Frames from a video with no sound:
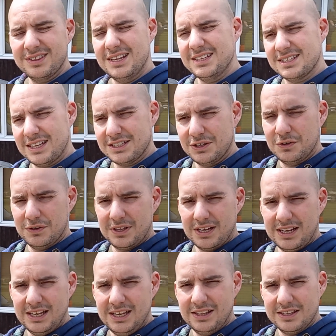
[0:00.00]
This hasn't got
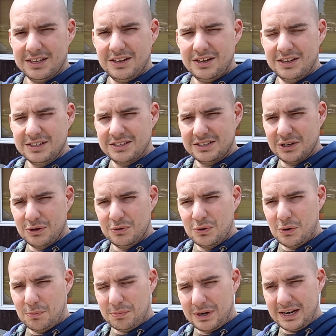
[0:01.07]
that either, I do
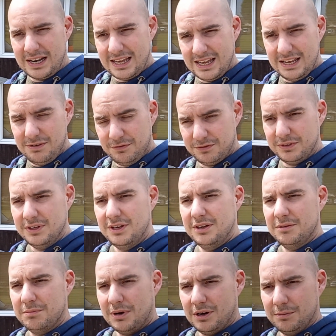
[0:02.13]
not believe,
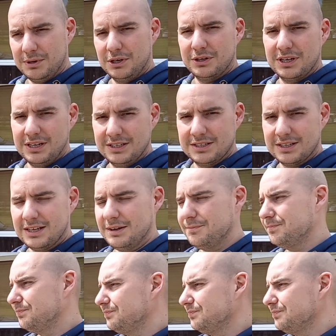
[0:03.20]
but I'll be looking into that.